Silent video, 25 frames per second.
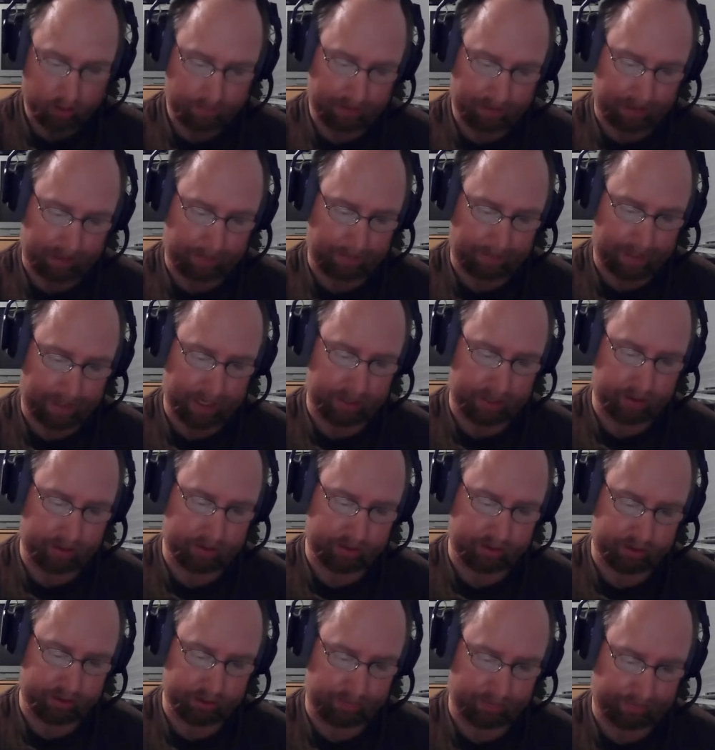that
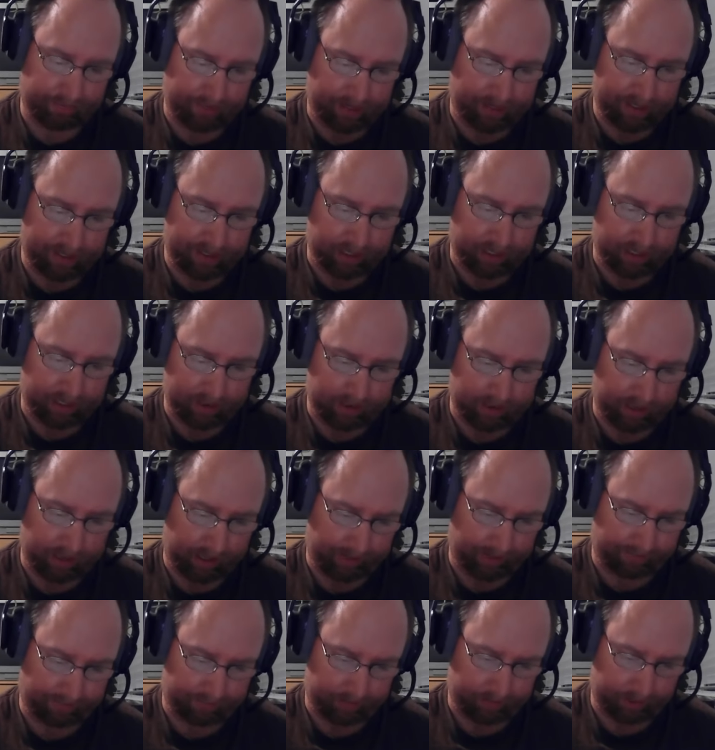man should find nothing
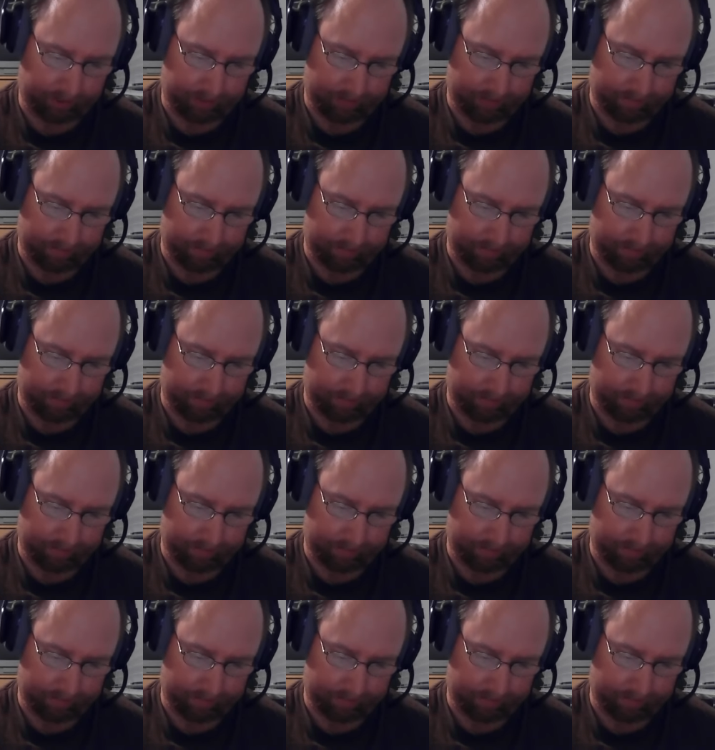after